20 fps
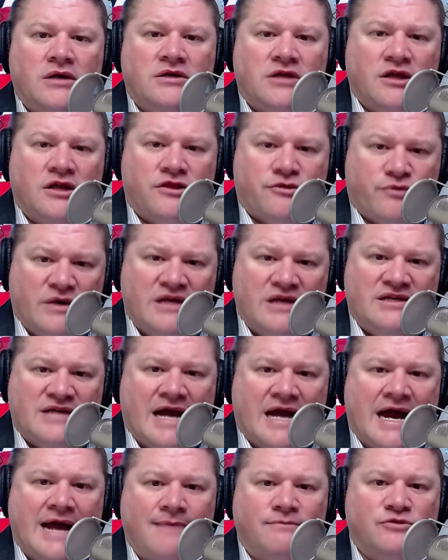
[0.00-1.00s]
to 3
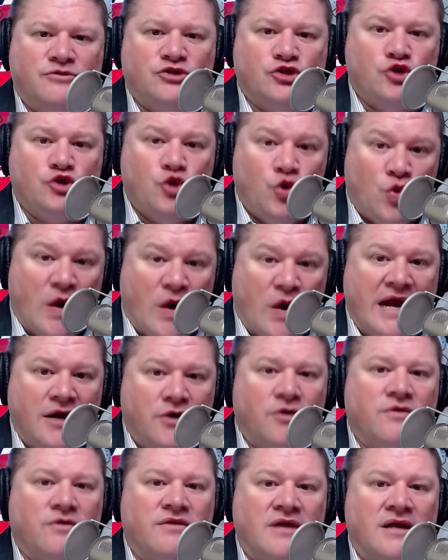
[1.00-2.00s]
times
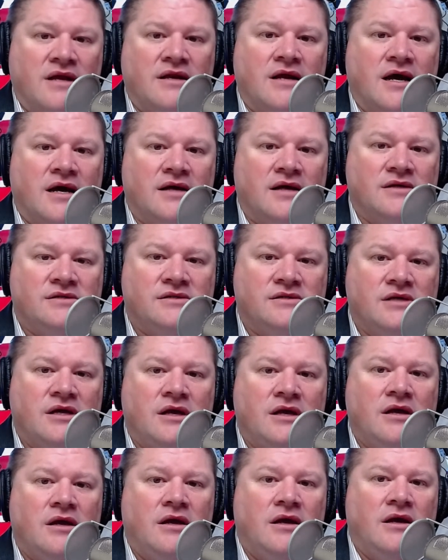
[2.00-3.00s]
greater than us
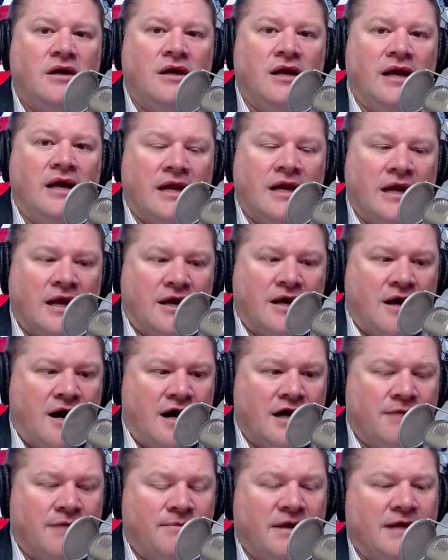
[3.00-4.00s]
in
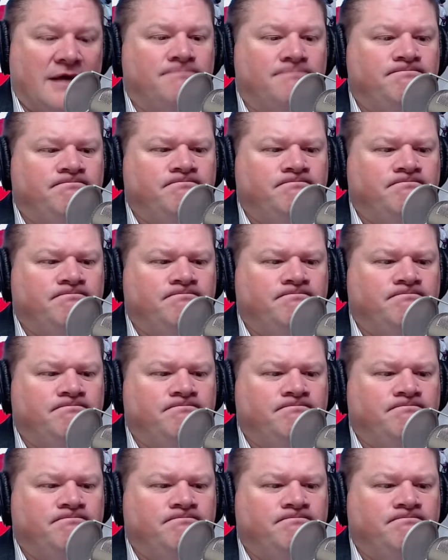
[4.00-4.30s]
economy.